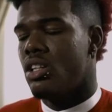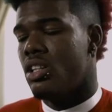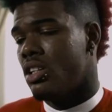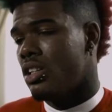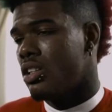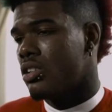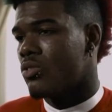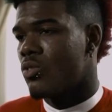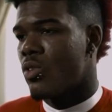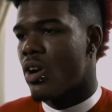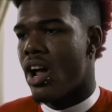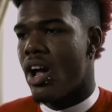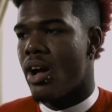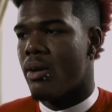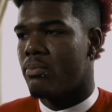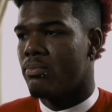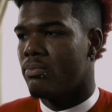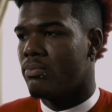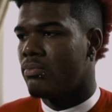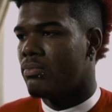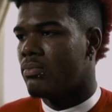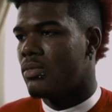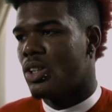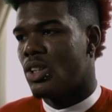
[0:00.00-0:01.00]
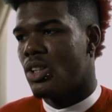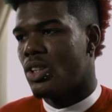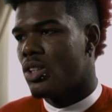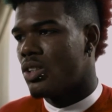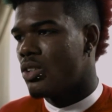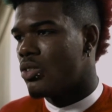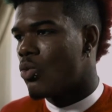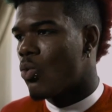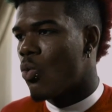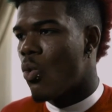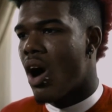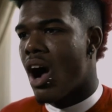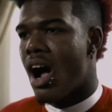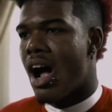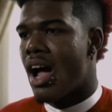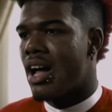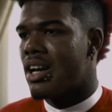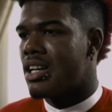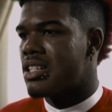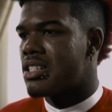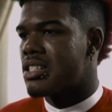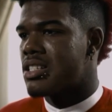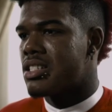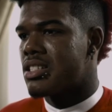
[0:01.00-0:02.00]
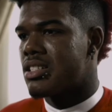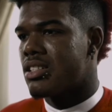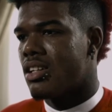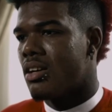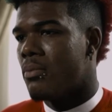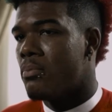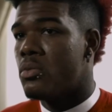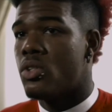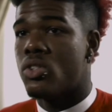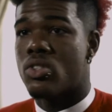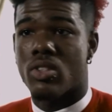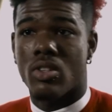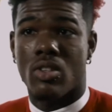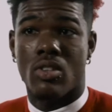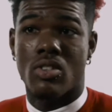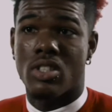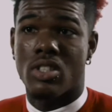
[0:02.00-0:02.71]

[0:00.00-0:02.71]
He can rap. Juan is a musical